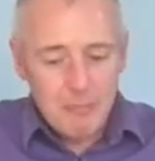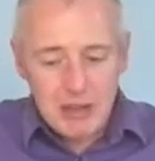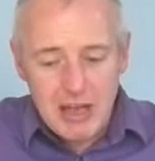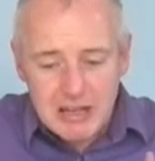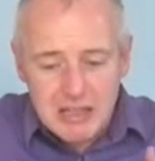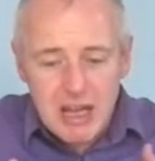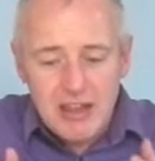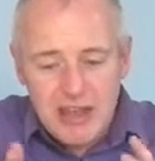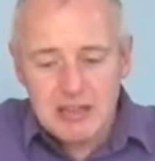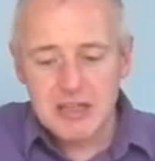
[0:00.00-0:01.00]
But there's
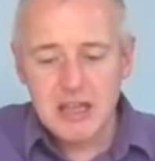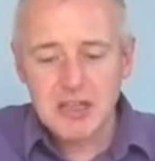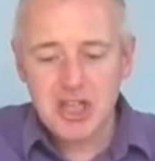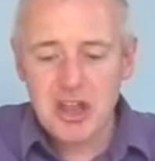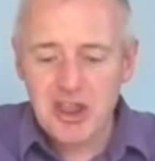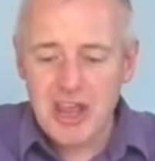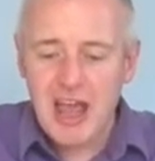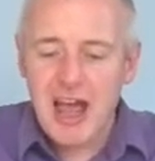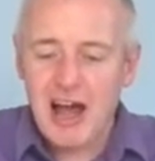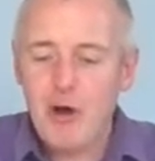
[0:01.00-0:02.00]

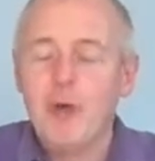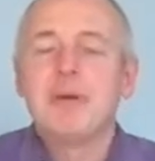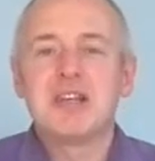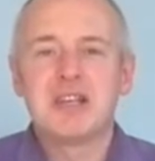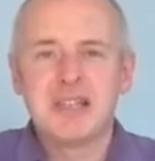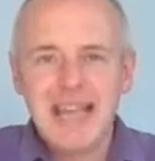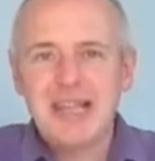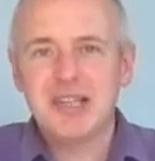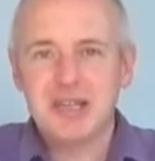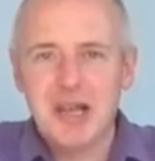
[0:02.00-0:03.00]
something, almost a
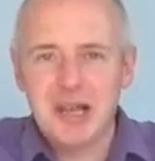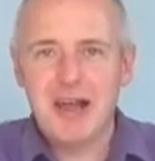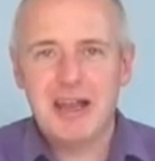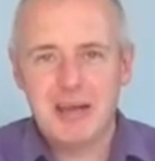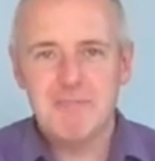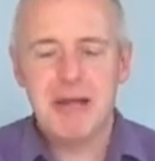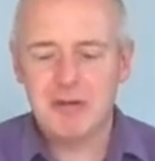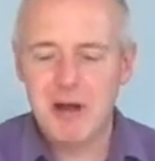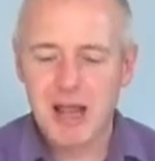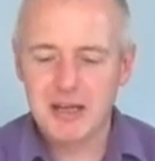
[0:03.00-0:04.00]
seltzer-like
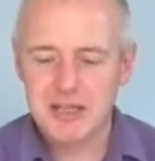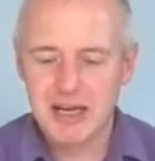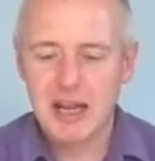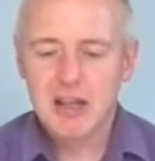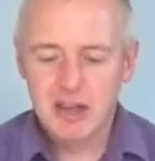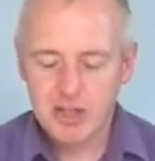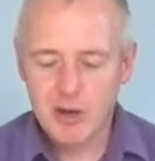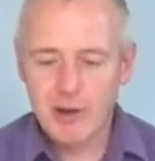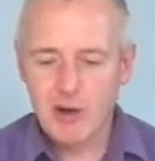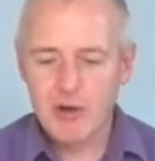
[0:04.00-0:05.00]
minerality that's
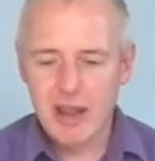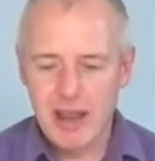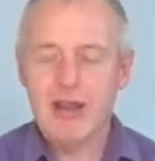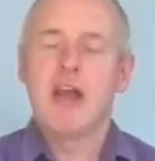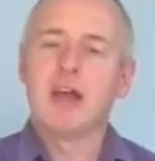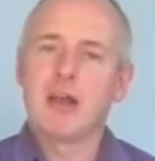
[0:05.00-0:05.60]
going on here.